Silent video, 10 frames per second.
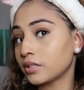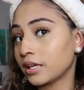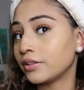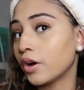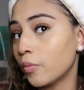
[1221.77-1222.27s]

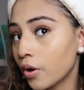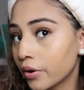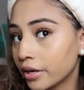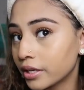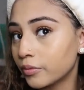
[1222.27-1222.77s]
And don't
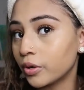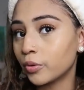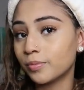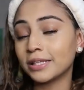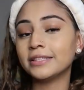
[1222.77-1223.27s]
worry, we
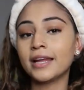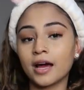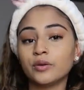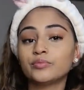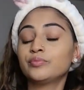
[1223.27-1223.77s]
will blend it
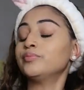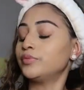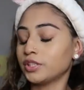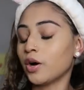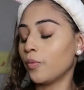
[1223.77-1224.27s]
out.
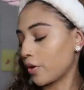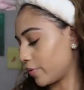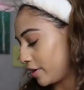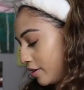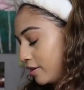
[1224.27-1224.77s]
Don't
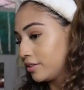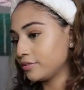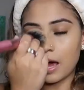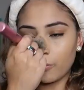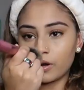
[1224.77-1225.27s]
worry.
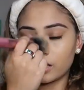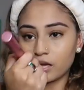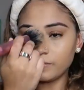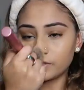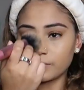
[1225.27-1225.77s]
Now when it
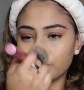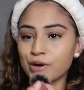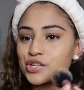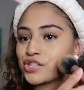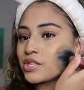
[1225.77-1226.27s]
comes to
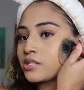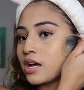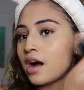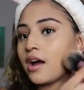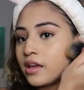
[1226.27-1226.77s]
brushes,
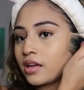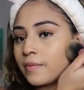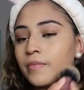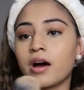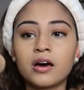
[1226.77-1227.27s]
I
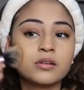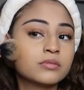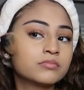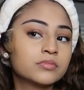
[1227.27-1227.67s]
am not